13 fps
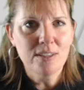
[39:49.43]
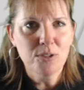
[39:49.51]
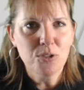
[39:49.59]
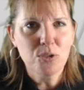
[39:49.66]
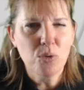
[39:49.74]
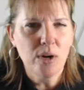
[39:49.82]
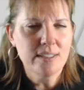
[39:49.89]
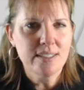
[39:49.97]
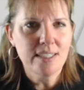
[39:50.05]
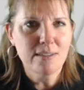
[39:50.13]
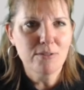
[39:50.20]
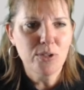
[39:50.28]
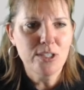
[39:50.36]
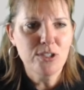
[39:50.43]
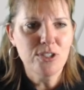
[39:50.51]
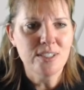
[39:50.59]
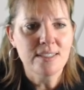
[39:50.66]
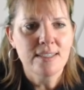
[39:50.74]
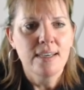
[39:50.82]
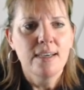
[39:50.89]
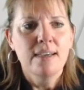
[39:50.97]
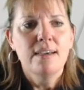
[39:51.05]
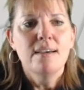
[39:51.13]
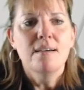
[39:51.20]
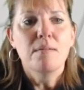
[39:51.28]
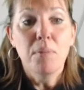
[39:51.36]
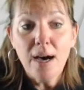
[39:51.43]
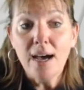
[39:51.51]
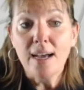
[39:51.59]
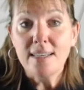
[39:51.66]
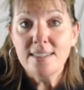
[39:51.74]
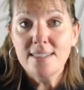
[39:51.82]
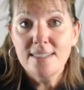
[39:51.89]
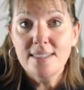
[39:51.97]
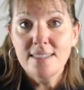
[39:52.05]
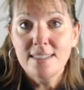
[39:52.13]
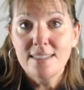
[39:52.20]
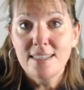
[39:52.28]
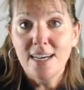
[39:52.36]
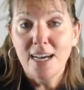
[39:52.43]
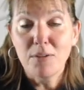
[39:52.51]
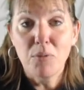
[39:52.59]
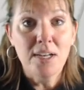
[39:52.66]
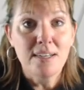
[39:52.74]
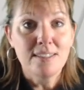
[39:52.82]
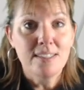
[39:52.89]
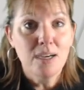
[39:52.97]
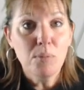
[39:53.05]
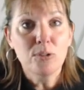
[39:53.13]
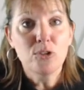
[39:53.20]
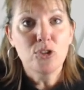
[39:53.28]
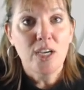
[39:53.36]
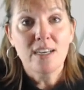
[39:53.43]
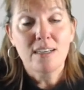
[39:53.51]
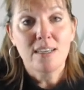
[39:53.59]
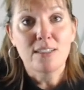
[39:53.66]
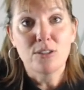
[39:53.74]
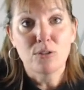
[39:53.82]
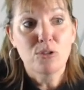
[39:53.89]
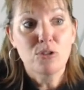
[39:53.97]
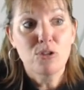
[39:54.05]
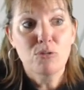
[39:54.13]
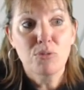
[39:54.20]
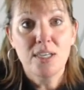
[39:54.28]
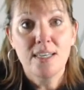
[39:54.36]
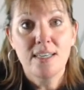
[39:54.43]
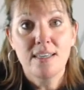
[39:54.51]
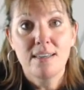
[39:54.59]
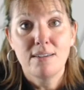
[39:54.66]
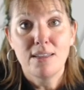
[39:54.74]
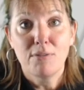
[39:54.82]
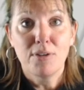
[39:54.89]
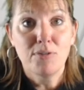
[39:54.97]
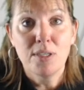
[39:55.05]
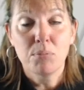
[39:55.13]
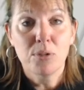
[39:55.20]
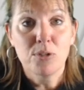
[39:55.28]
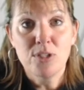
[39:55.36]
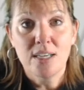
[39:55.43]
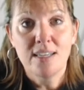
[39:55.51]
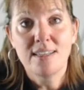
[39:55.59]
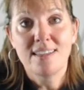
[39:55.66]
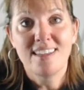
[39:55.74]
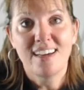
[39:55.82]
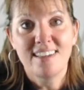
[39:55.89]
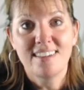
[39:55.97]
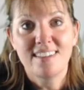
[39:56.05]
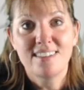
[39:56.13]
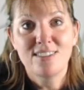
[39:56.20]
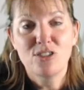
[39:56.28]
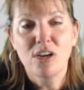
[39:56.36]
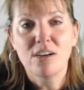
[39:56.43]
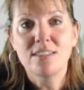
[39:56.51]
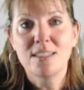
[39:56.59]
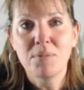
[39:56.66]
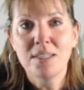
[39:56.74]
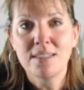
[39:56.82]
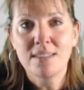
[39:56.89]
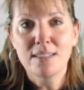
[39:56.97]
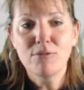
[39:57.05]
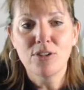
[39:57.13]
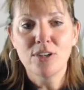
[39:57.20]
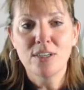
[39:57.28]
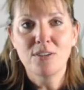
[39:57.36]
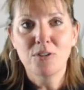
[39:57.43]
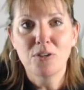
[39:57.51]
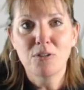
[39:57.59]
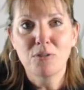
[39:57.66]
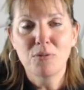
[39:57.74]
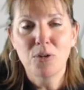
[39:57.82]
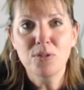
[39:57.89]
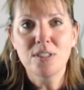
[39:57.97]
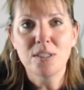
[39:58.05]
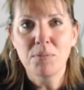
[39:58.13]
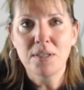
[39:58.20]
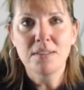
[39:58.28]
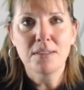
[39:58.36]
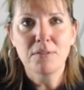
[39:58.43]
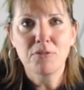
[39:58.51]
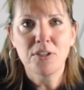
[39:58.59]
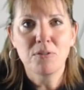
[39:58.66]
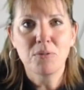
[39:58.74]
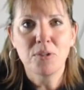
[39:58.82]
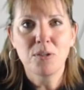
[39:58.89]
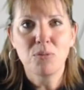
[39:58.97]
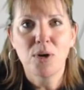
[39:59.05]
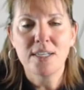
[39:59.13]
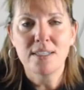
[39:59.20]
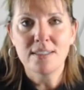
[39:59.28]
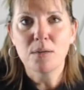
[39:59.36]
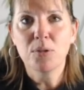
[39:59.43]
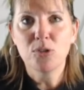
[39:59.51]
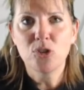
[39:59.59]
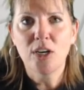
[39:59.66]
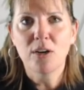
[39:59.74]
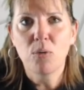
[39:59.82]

those qualitative questions. But I'd want to double check, because those 3, the 15% that saw something different or wrote something different, we'd want to double check